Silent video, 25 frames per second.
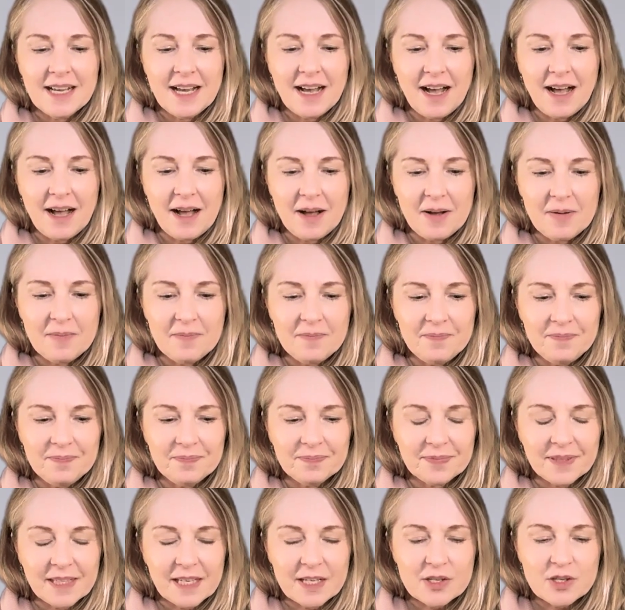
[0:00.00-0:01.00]

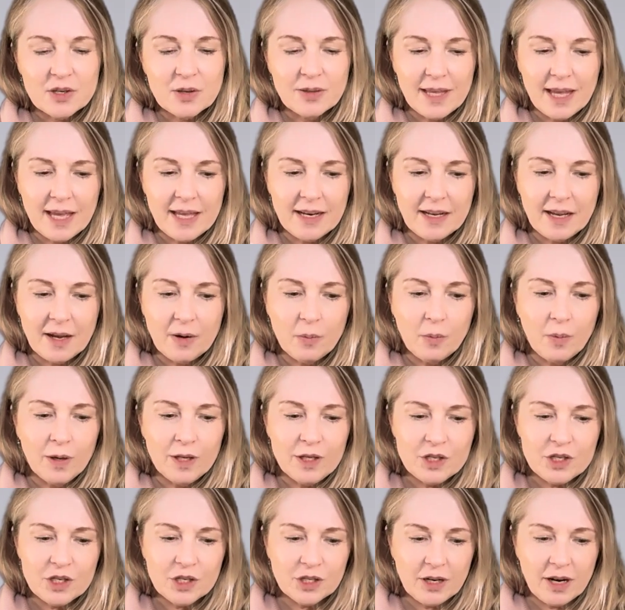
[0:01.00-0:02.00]
So then
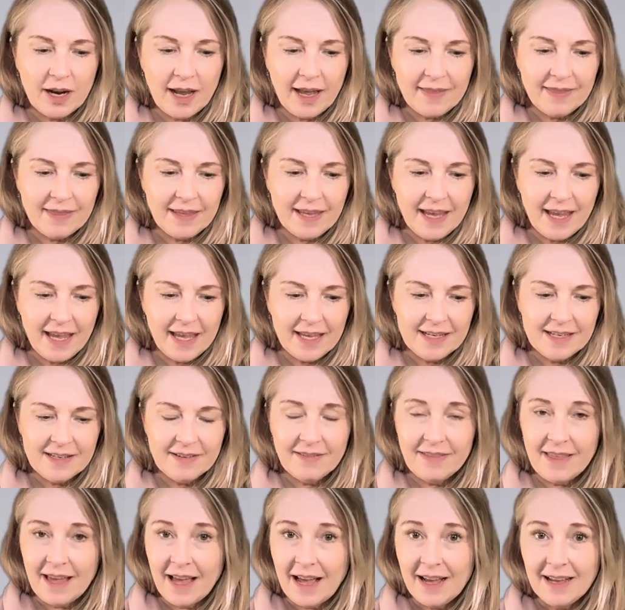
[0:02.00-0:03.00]
once you're at the end
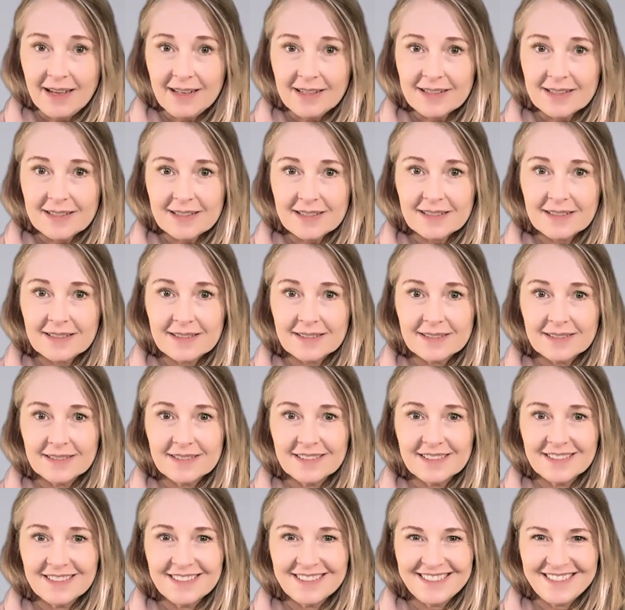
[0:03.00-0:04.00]
of that,
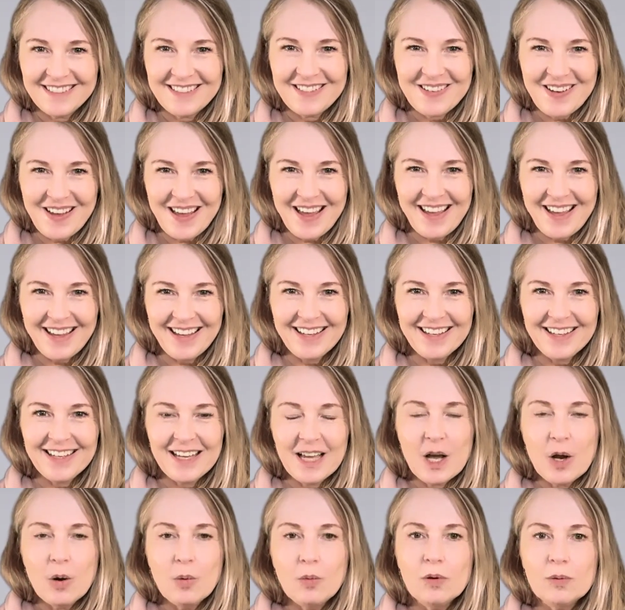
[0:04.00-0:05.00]
okay,
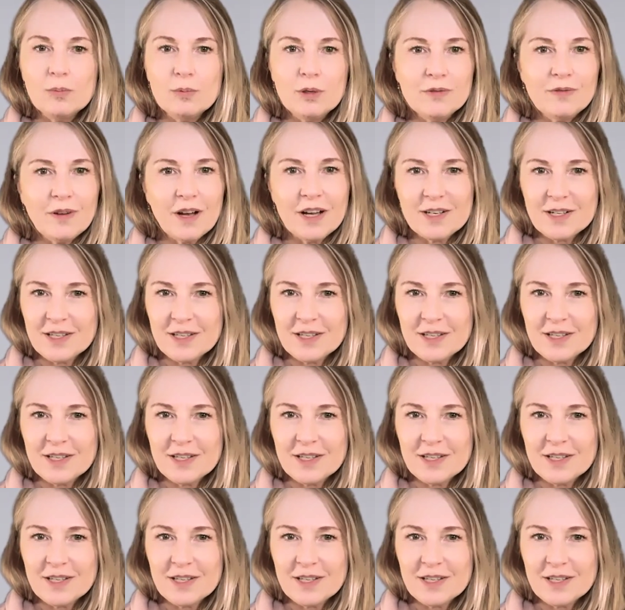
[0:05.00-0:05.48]
we'll move on